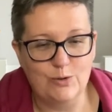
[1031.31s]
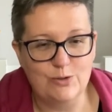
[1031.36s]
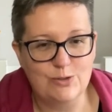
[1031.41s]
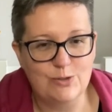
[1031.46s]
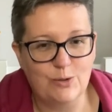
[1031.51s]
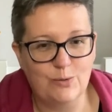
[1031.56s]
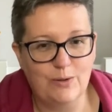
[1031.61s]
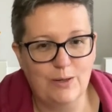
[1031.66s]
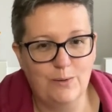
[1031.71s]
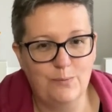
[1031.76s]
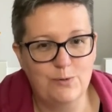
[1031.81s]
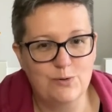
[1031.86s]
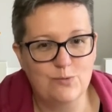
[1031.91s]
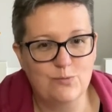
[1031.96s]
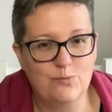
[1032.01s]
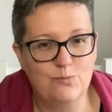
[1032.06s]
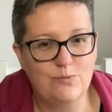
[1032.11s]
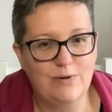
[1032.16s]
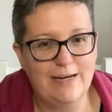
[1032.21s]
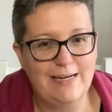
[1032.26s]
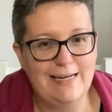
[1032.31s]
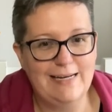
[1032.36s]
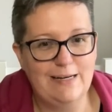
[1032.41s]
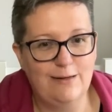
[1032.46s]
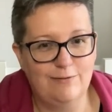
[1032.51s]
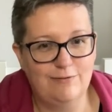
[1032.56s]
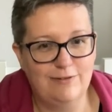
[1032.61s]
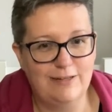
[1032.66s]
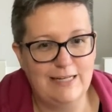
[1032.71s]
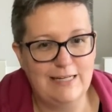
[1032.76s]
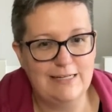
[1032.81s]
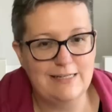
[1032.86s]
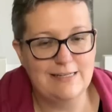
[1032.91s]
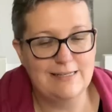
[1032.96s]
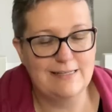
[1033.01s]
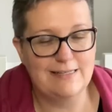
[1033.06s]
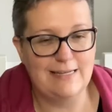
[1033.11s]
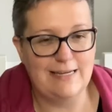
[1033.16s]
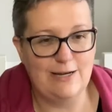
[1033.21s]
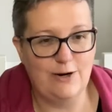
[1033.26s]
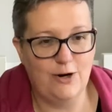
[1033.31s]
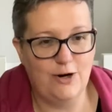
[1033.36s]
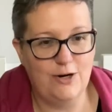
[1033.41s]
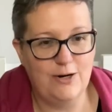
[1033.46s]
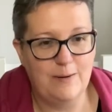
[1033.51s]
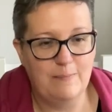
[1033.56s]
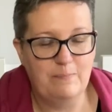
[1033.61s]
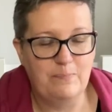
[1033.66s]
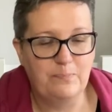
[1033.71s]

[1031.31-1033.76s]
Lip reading: So it was really lovely to see her